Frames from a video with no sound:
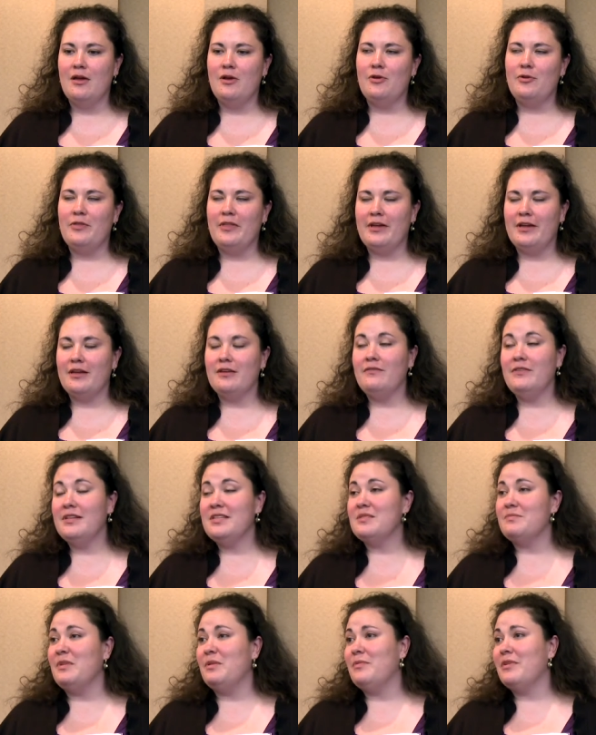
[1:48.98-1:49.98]
who they
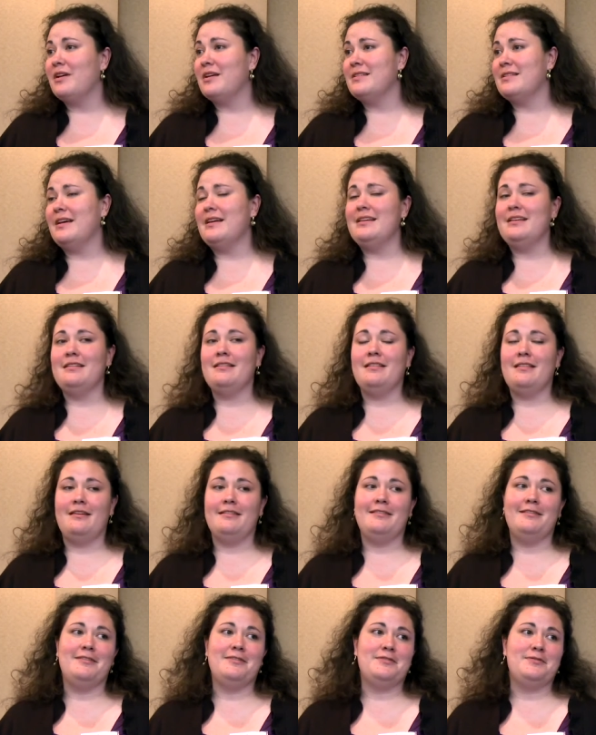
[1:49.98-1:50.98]
convinced me because I didn't
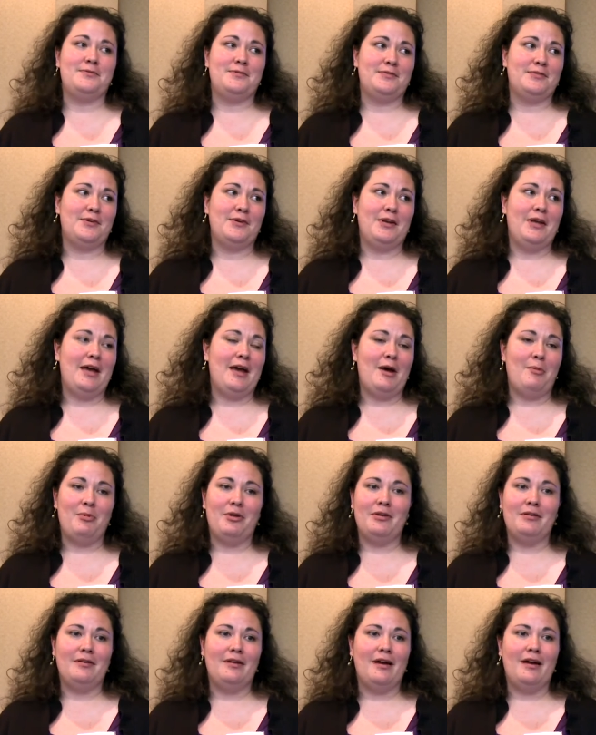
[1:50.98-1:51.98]
think that this was going to
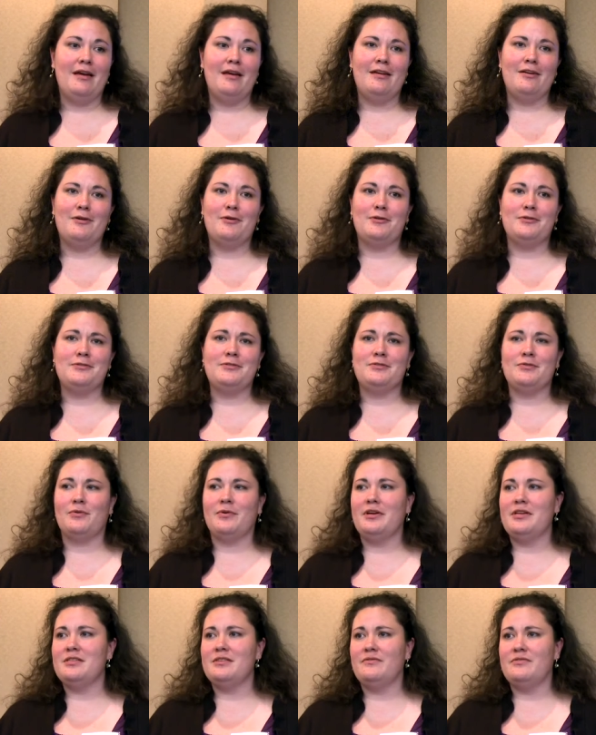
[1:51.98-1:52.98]
happen. I had heard
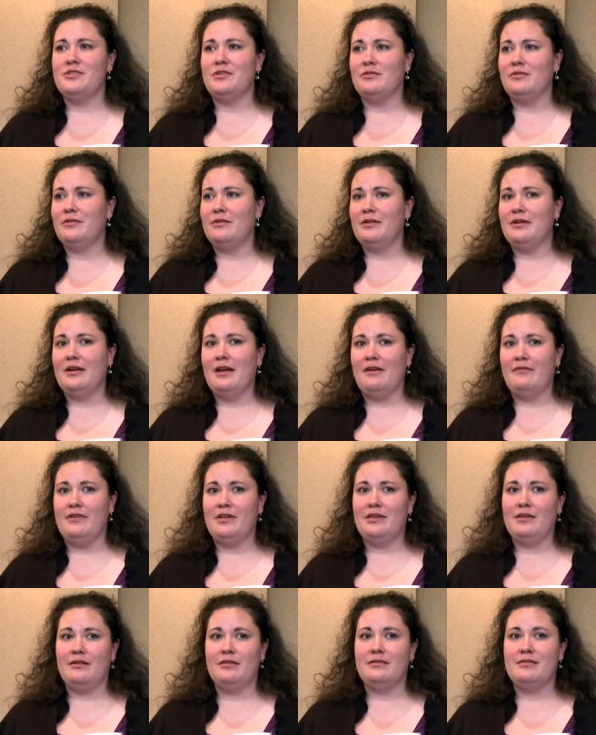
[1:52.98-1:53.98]
stories of children
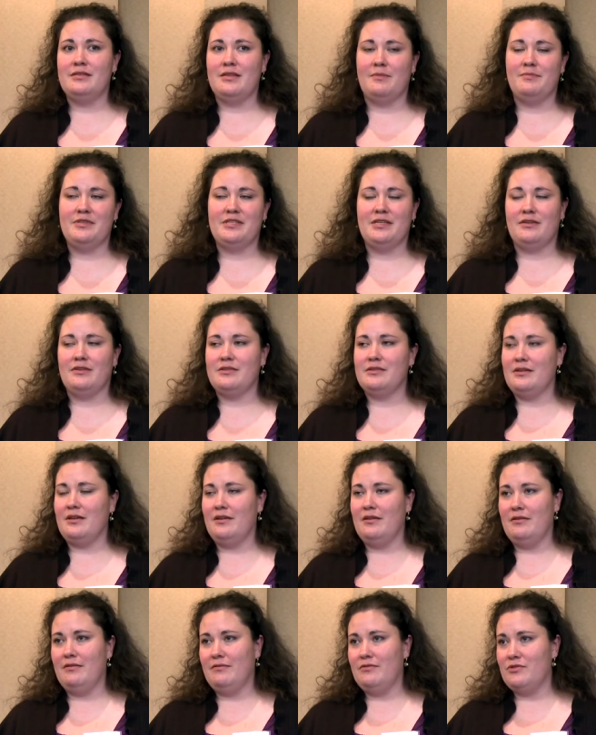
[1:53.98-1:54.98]
having stem cells
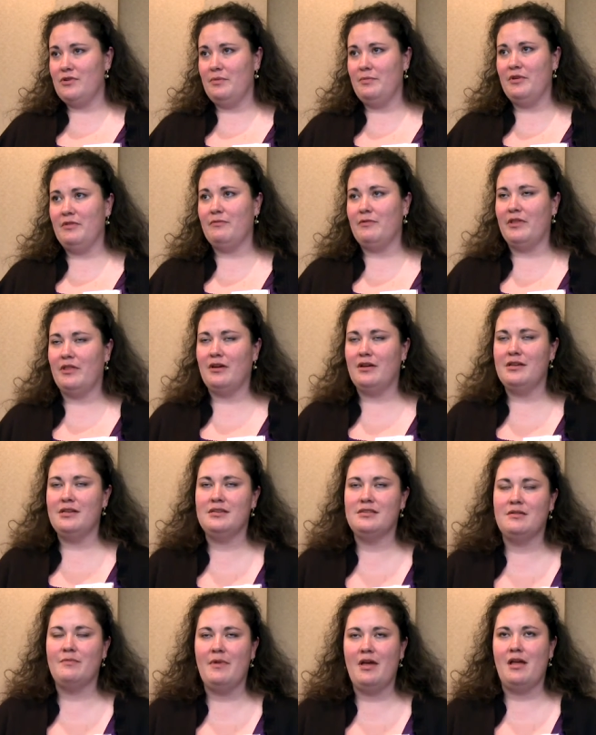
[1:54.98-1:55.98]
and treatment with
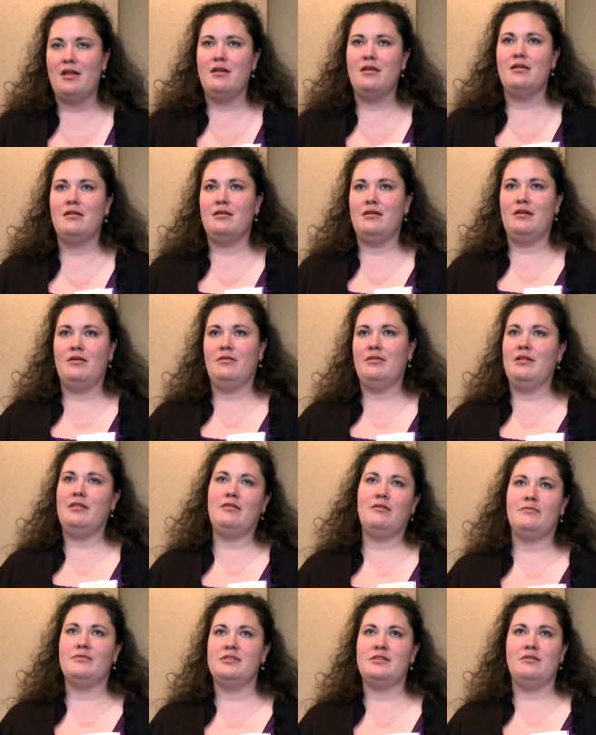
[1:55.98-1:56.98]
autism and, you know, that
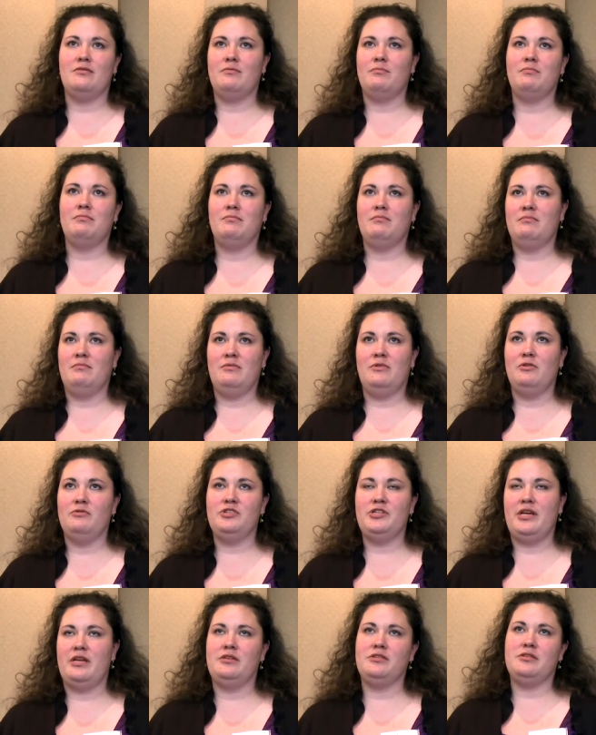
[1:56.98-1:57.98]
there was no, no
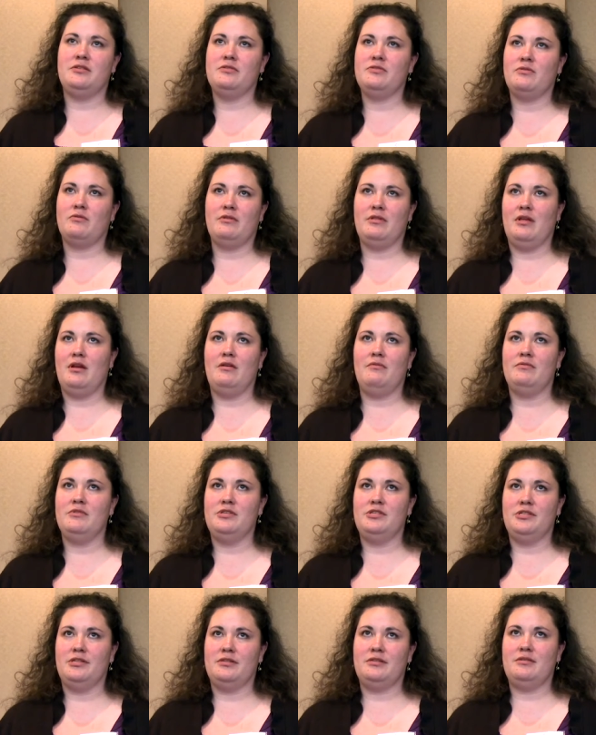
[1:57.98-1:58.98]
changes or that it
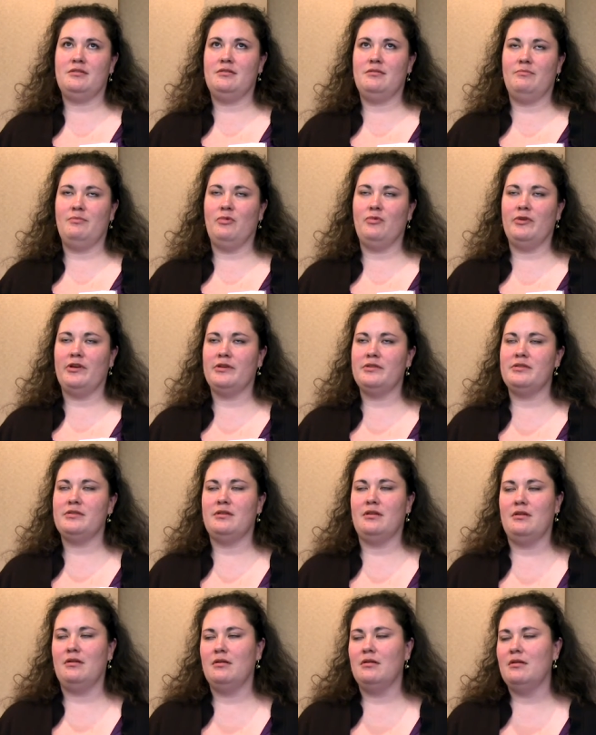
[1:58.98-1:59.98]
was just
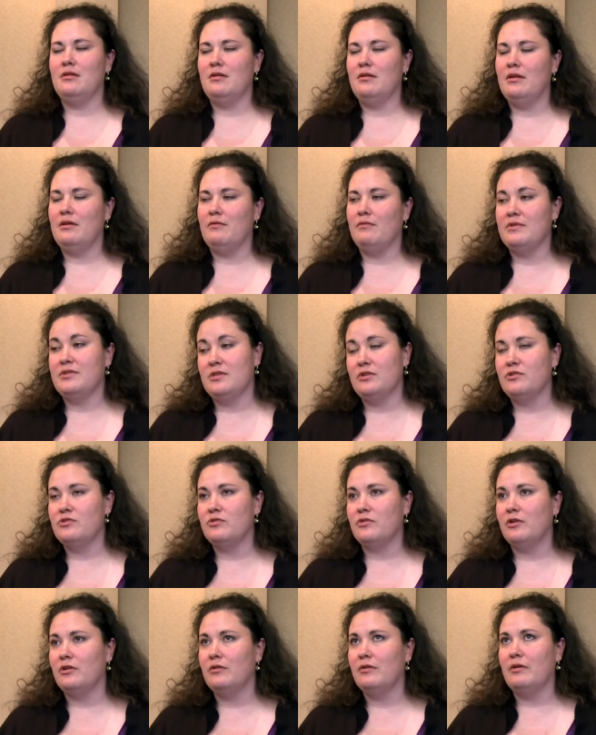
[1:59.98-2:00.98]
bogus and it wasn't
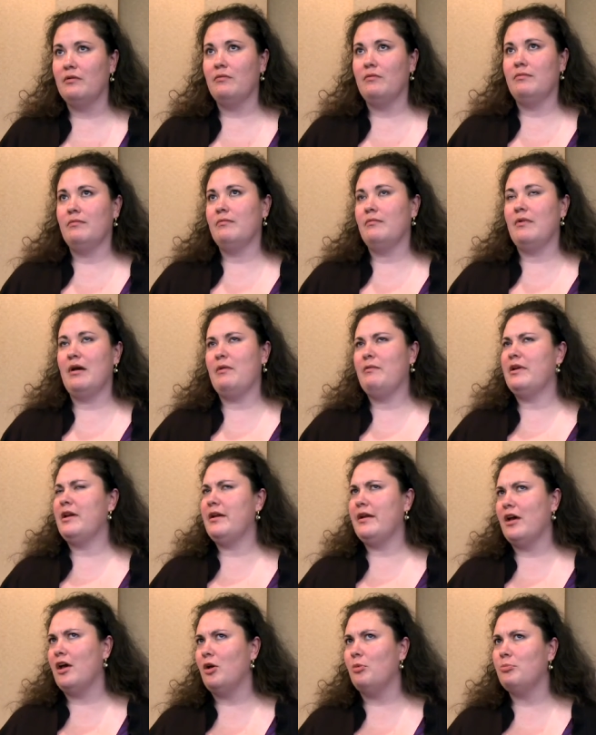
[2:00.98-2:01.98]
true. Why would
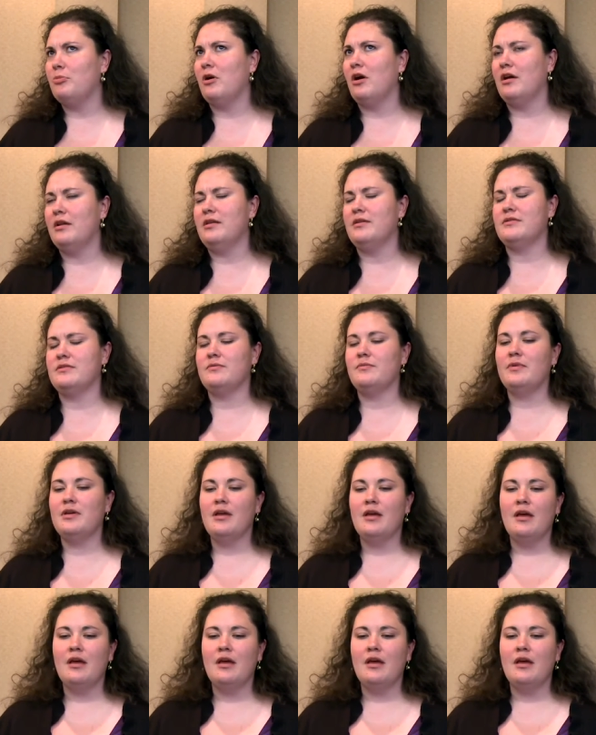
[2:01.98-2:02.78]
it help autism?